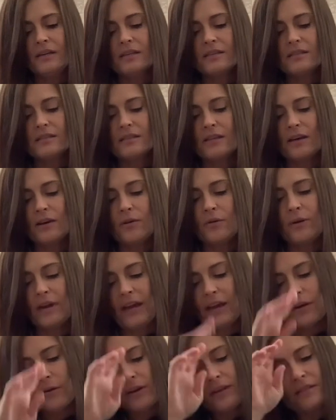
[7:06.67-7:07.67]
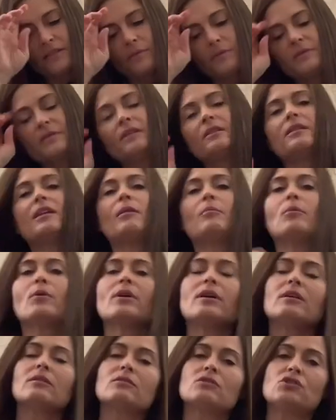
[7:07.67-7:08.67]
So Aries, there was a lot
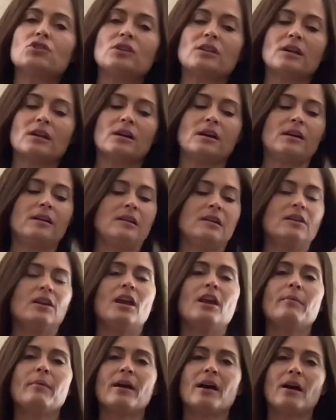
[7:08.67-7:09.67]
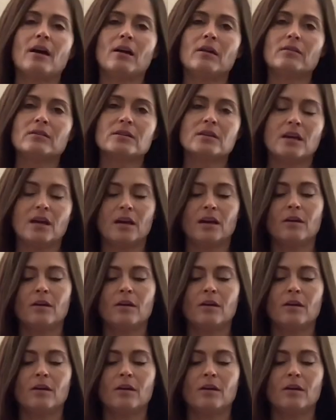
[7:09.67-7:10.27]
more energy that kind of came out